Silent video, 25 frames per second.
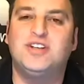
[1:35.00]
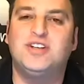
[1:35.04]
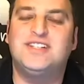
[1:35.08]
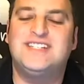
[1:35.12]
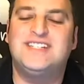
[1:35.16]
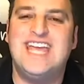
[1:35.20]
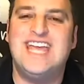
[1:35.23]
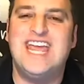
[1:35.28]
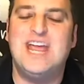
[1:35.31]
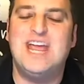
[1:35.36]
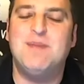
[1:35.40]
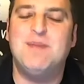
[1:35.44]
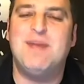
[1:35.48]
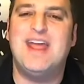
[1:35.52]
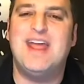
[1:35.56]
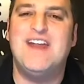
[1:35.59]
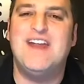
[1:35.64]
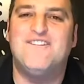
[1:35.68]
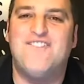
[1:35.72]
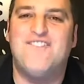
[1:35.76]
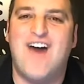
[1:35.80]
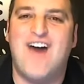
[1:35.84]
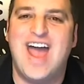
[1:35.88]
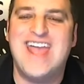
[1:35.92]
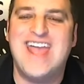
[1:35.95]
team in
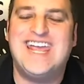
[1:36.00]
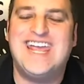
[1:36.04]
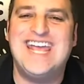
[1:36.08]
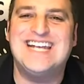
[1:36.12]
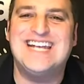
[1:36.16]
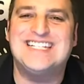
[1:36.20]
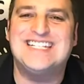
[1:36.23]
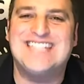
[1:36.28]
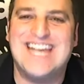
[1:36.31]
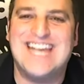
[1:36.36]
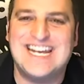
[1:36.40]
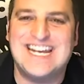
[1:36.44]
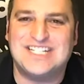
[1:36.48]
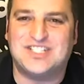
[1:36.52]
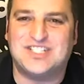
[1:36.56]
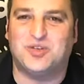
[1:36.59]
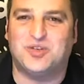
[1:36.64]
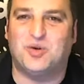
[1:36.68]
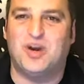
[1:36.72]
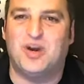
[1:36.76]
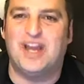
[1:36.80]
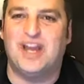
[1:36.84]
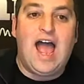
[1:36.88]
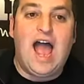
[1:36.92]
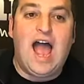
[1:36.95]
Vikings
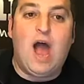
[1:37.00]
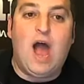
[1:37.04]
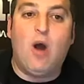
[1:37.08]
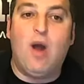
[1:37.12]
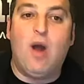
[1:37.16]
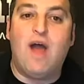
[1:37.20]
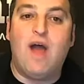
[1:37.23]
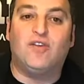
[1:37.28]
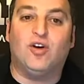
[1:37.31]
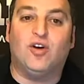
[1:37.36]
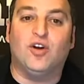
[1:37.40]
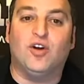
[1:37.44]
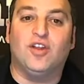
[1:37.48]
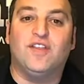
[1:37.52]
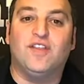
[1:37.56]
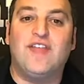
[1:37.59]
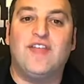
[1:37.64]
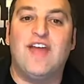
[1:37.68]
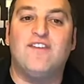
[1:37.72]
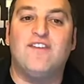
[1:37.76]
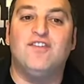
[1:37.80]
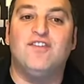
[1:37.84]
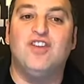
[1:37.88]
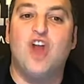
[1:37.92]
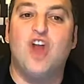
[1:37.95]
history. However, they
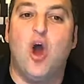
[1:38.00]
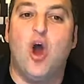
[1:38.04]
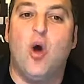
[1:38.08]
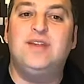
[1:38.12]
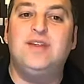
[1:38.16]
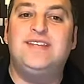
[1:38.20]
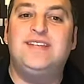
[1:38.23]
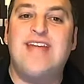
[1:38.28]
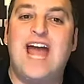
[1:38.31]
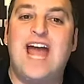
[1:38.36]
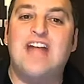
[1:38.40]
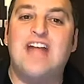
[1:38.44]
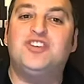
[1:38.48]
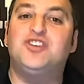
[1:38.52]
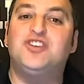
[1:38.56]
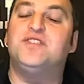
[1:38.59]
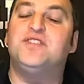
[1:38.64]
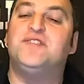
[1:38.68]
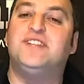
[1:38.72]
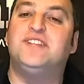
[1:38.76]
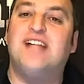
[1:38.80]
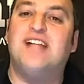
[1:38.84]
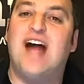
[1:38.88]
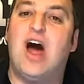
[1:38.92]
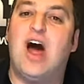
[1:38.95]
have no intentions
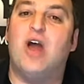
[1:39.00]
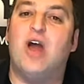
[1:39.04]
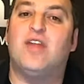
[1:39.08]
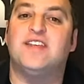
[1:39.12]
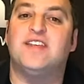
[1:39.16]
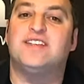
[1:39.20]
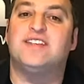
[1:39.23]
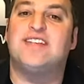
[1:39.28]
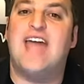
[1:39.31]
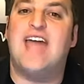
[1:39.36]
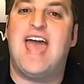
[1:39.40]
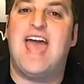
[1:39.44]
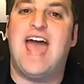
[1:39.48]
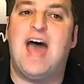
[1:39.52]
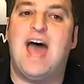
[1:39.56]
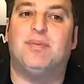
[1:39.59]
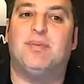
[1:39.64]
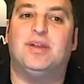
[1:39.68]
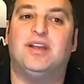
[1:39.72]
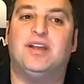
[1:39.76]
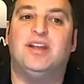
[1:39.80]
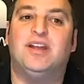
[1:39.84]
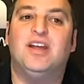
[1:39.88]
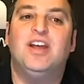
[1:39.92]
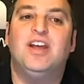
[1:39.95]
of allowing this to
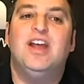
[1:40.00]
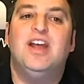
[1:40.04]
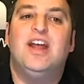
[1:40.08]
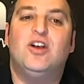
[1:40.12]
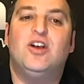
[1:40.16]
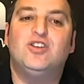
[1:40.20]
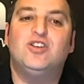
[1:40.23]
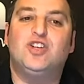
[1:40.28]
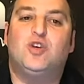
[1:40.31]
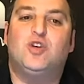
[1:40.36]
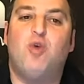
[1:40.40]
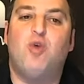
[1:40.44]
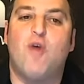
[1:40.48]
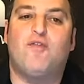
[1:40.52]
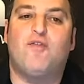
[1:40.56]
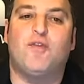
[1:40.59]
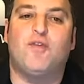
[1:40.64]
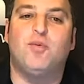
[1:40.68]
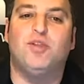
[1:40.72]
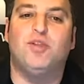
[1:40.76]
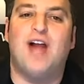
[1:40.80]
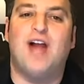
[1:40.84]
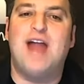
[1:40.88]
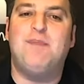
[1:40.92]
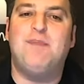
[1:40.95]
happen. Here's a quote from
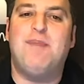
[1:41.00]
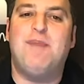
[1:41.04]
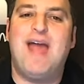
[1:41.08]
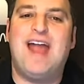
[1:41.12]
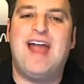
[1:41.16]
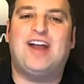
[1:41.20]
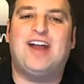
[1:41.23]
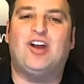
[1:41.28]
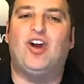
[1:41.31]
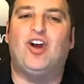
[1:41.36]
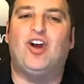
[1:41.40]
linebacker